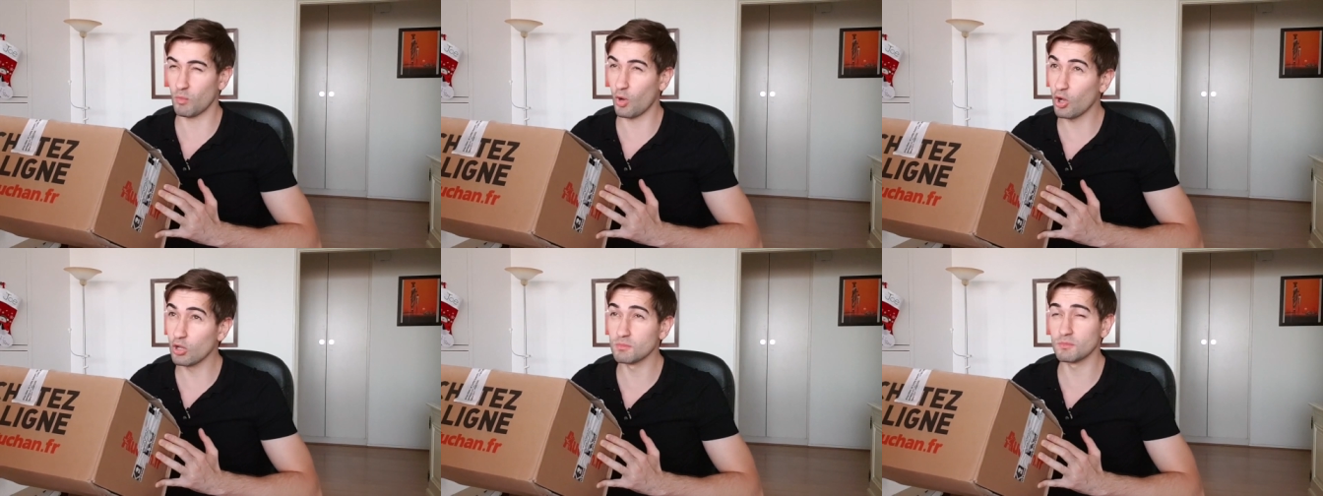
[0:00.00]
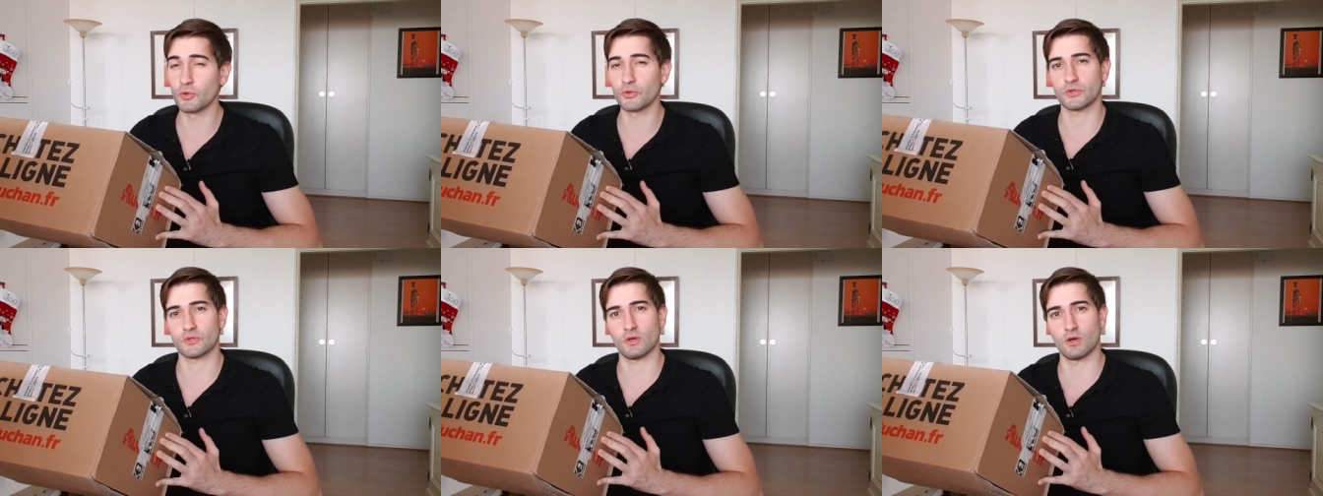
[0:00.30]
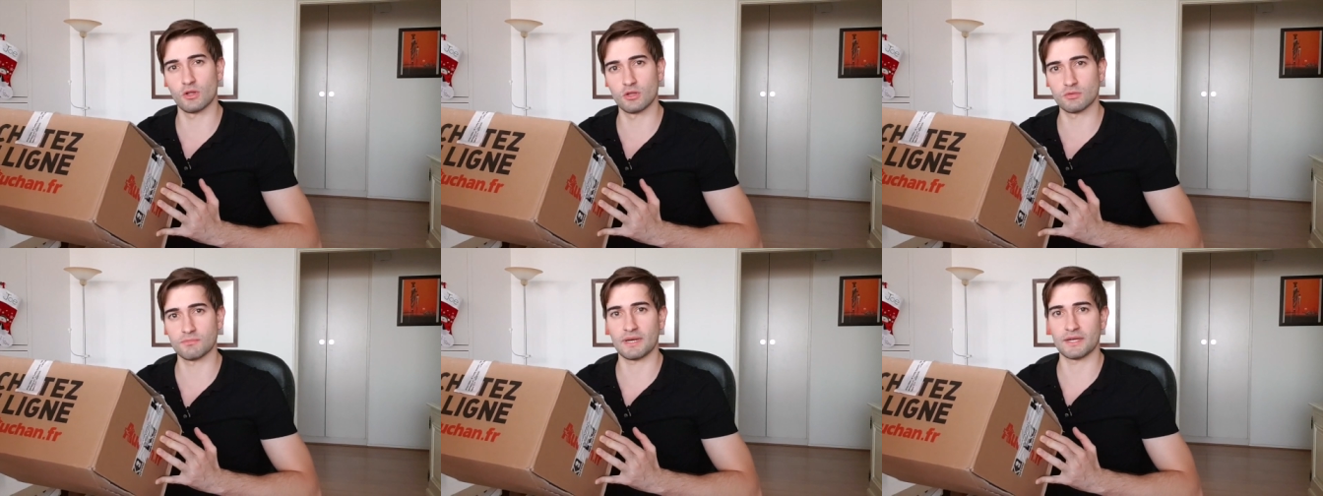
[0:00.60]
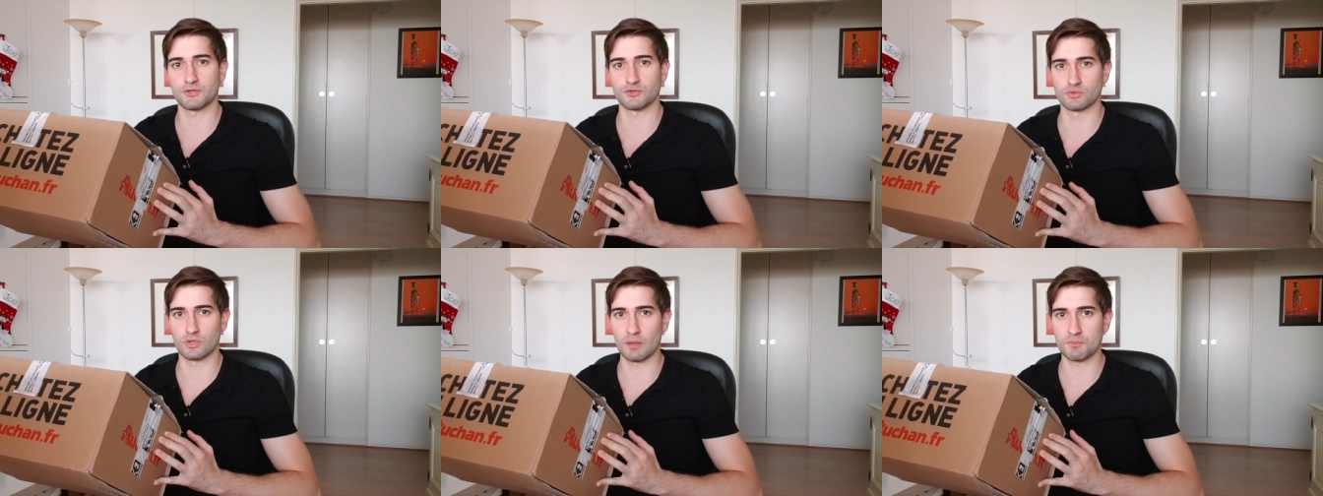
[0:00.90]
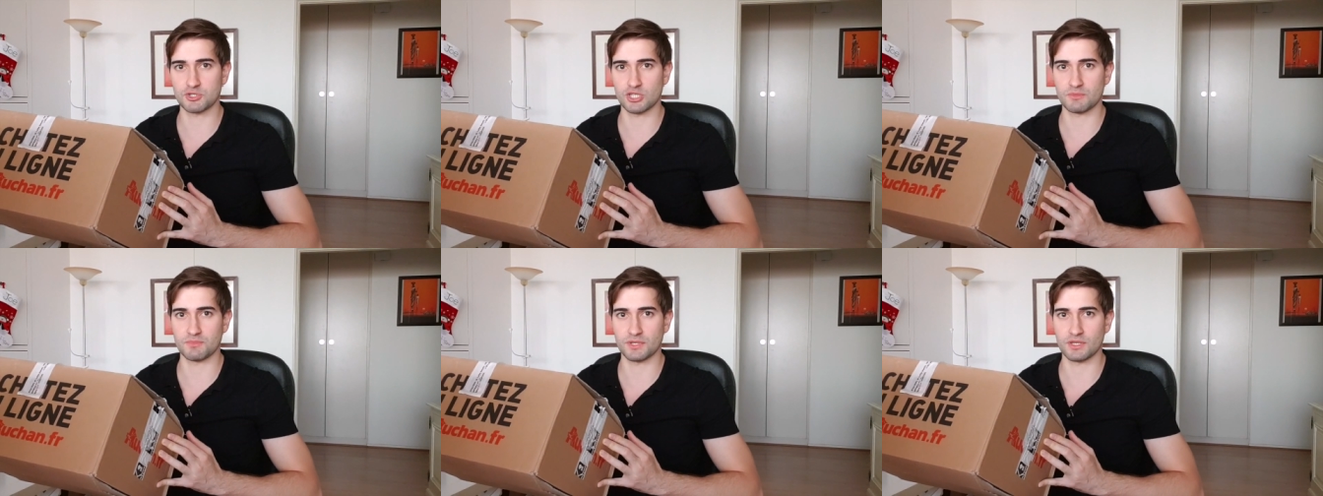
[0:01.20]
almost all my
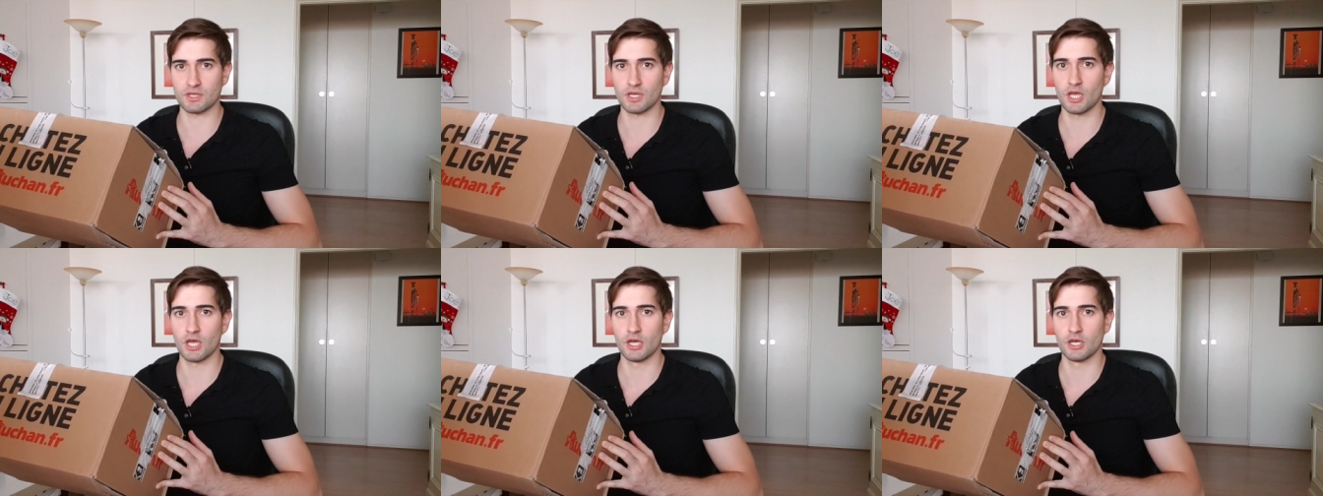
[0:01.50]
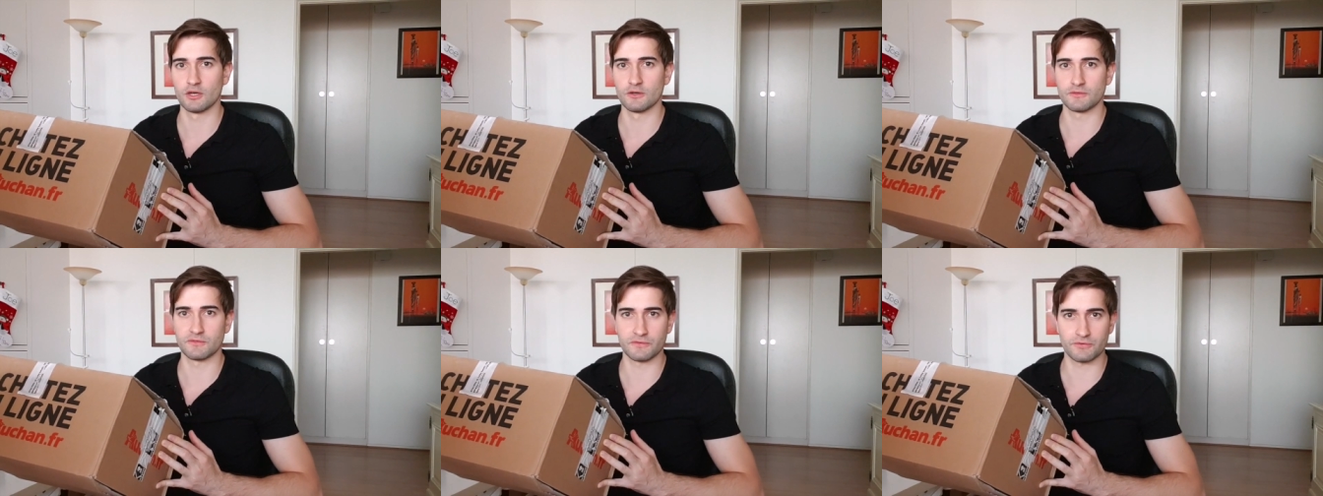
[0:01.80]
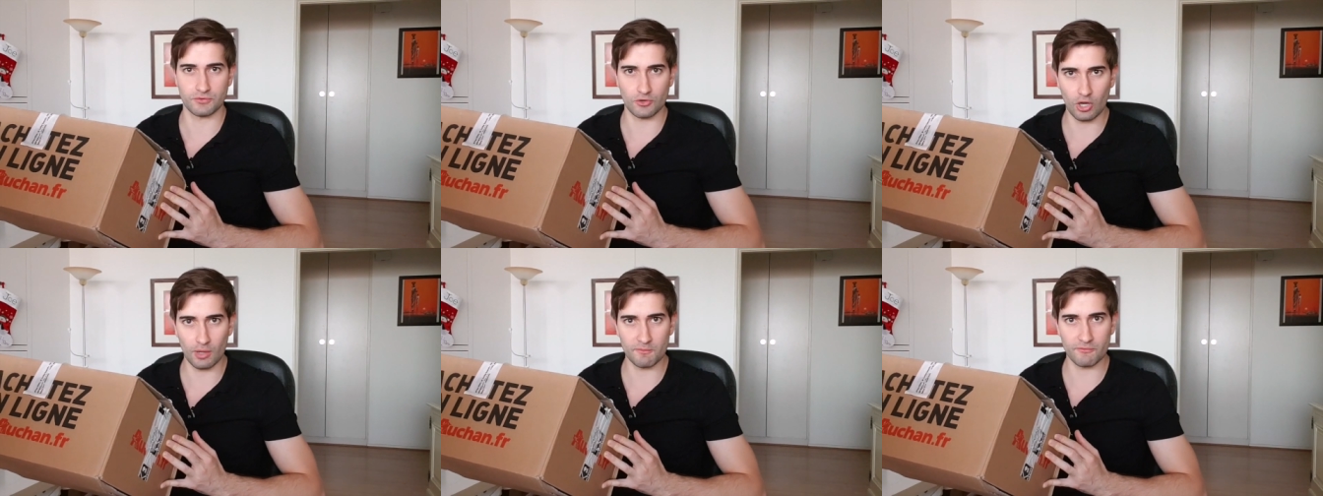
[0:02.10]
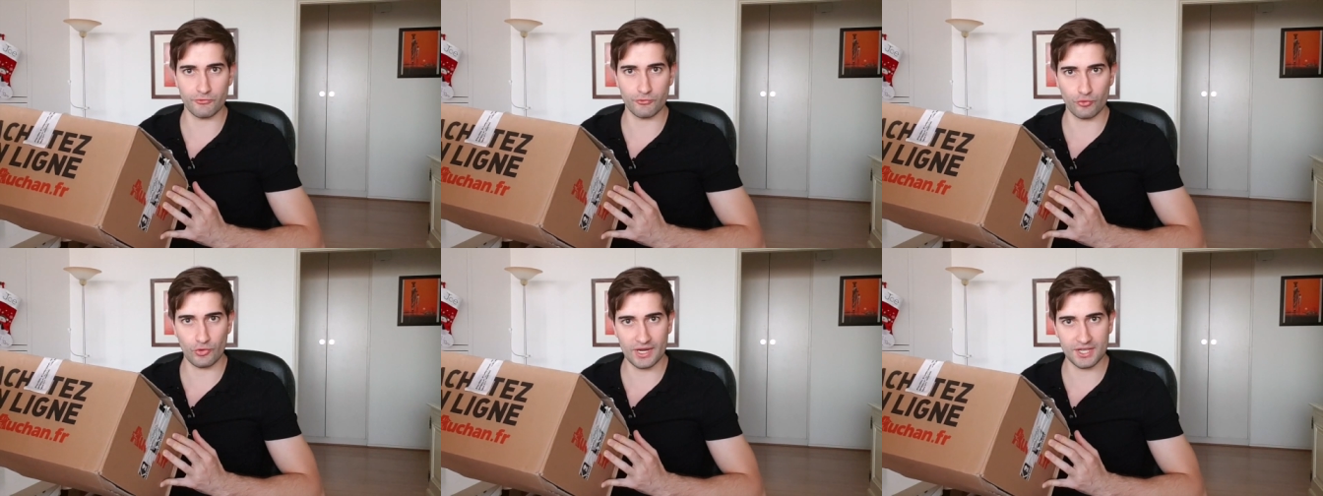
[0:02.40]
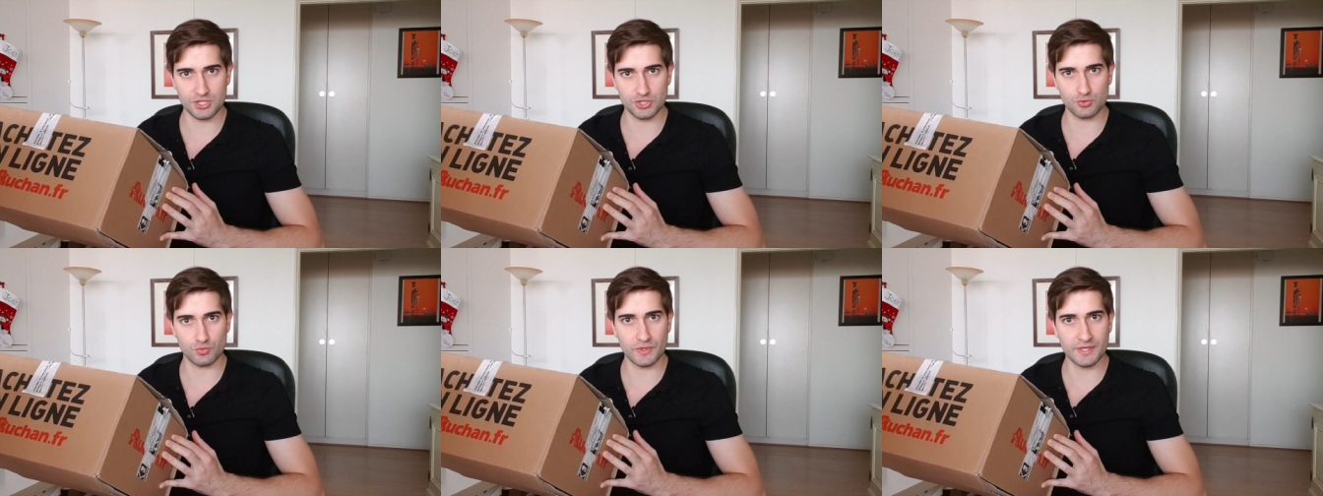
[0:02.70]
drop shipping from
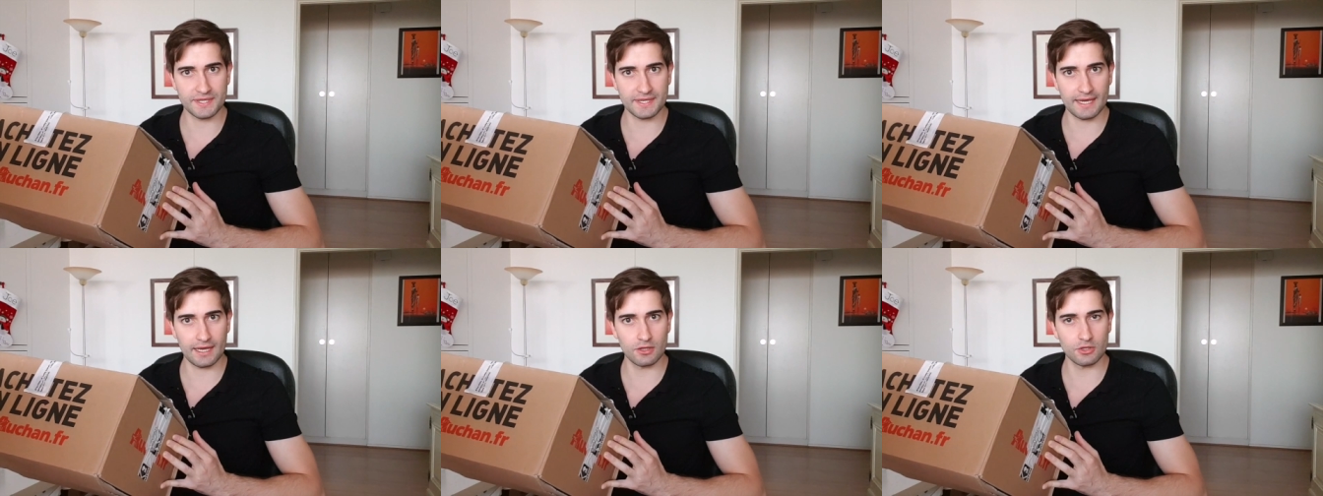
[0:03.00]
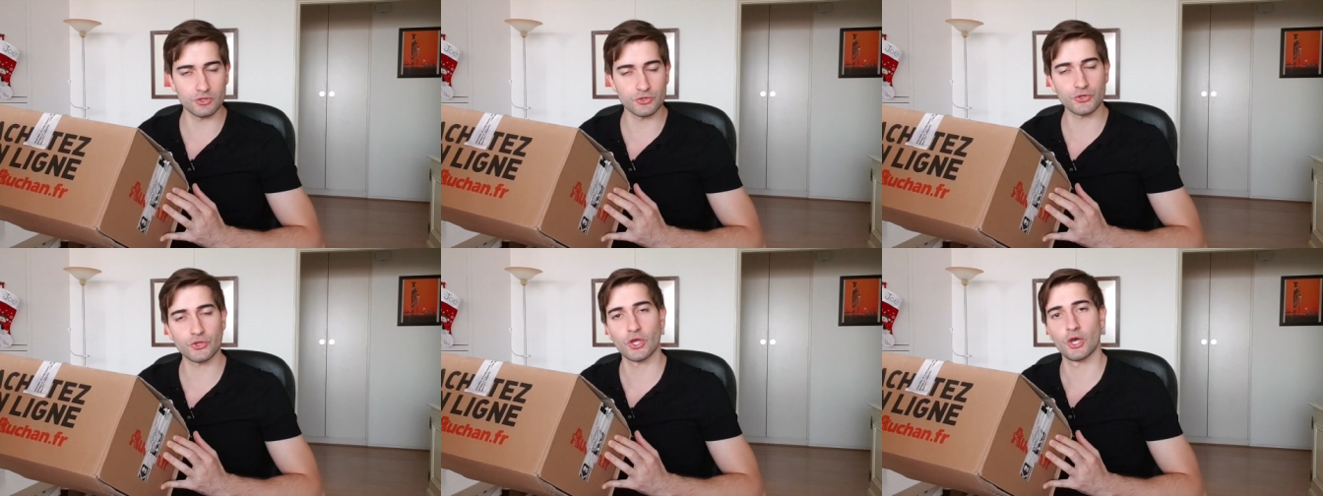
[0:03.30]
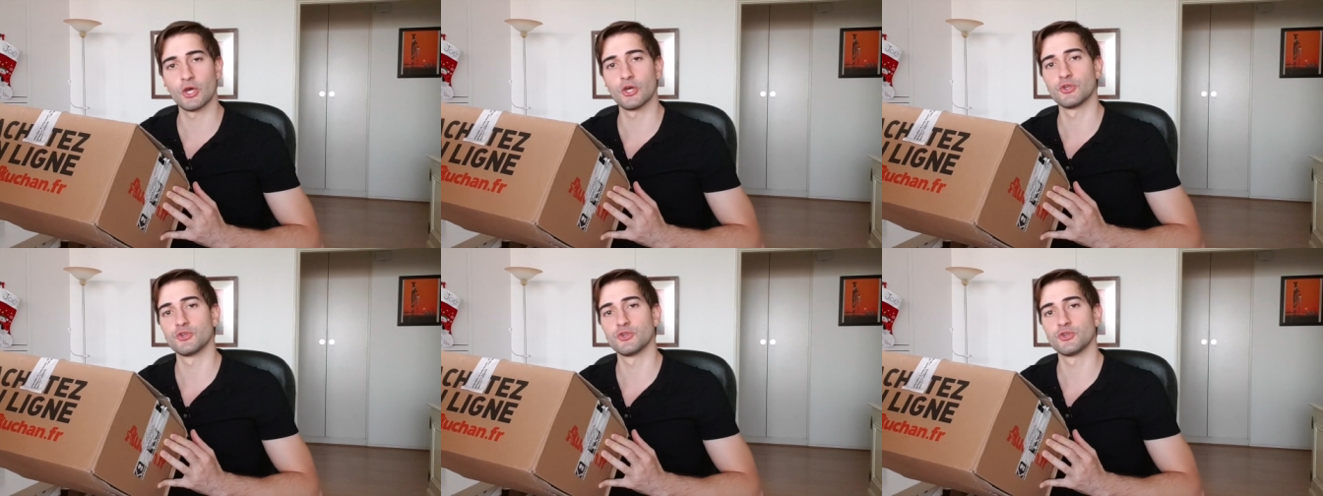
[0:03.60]
French retailers